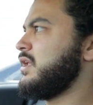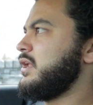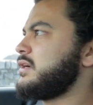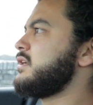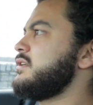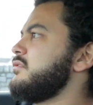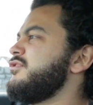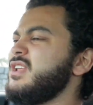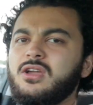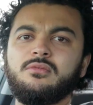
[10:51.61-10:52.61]
Like, I didn't
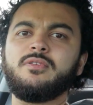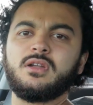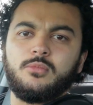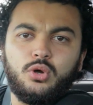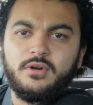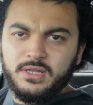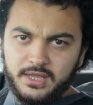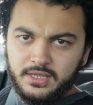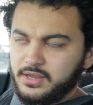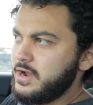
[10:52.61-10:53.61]
feel comfortable
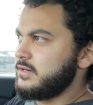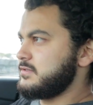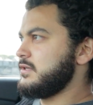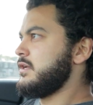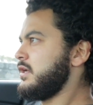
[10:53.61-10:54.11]
overtaking cars,